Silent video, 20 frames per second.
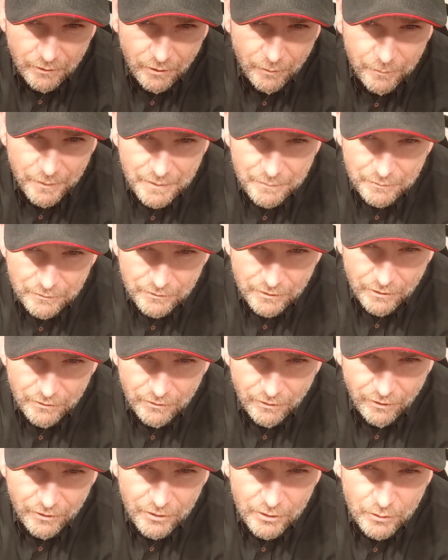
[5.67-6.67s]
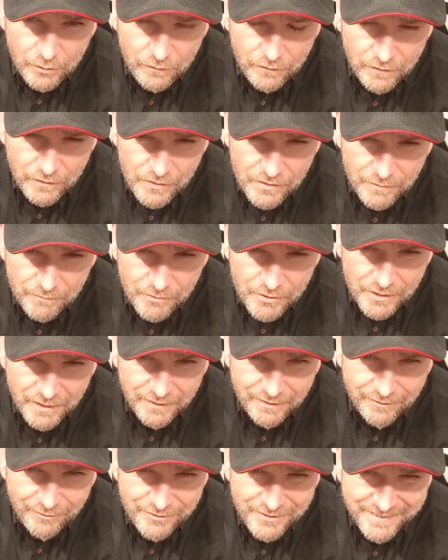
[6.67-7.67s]
A lot of people don't like doing this
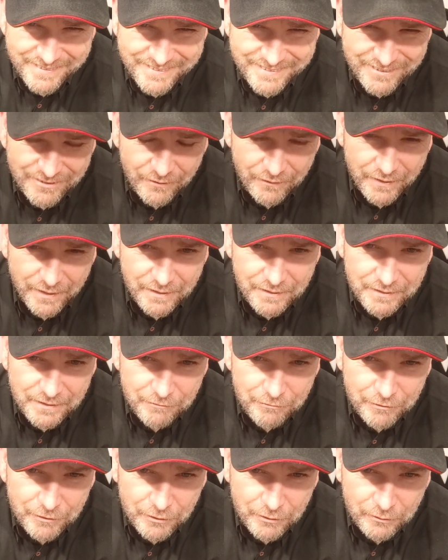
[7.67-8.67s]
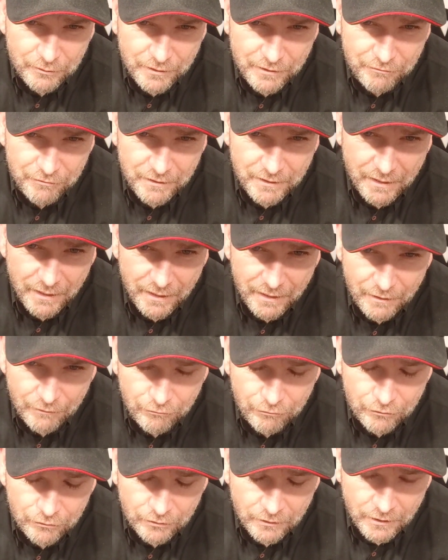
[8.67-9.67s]
themselves. It's not that difficult if you're
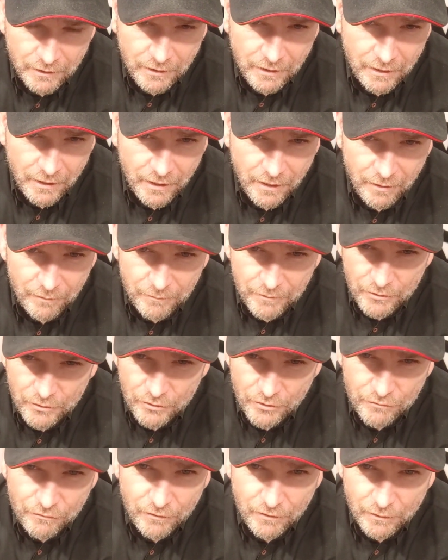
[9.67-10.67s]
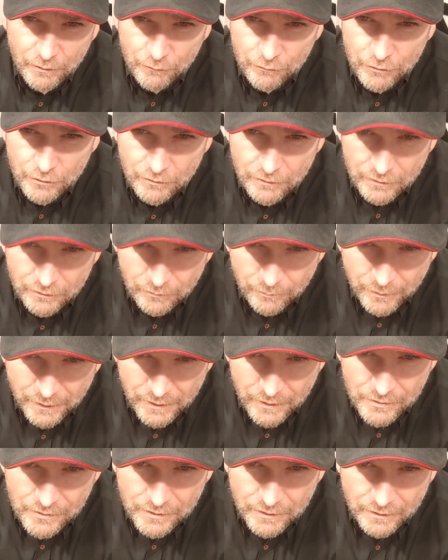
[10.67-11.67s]
careful and you just follow a few little
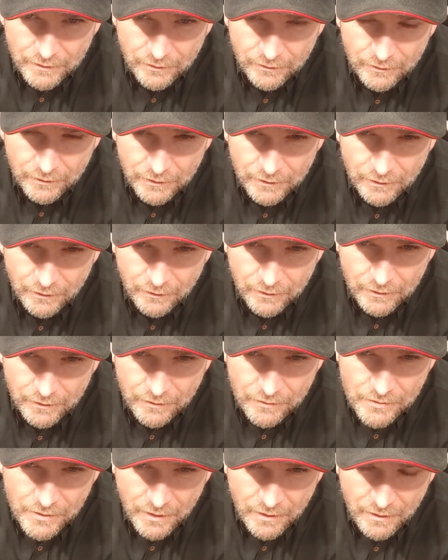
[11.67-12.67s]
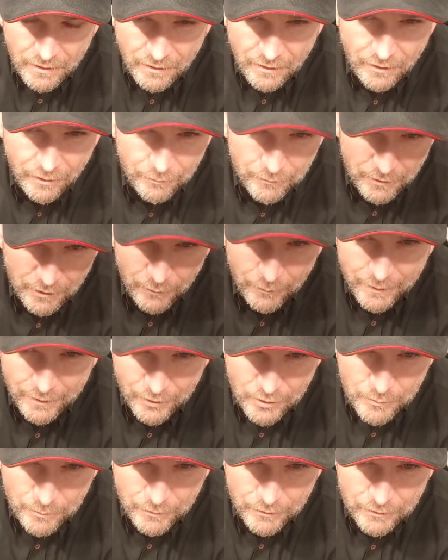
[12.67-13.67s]
basic guidelines. I'm no
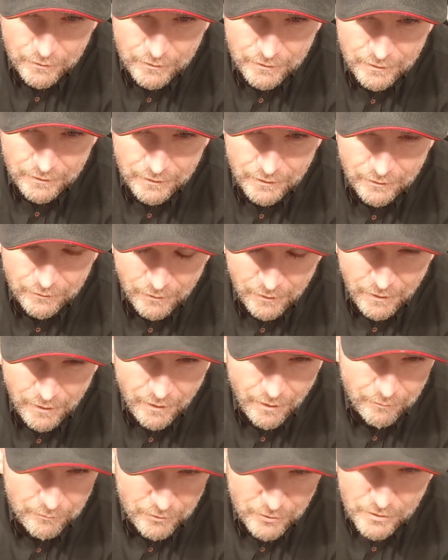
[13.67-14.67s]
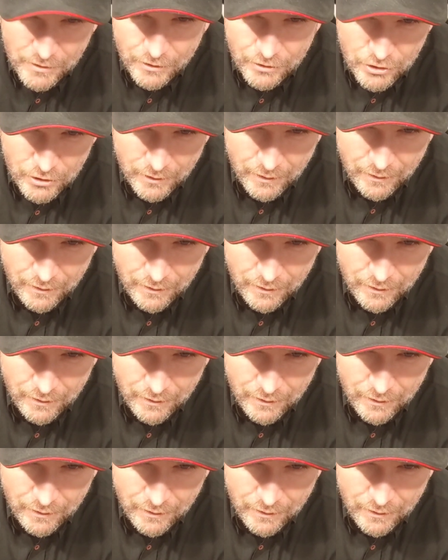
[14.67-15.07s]
expert, I'm just going to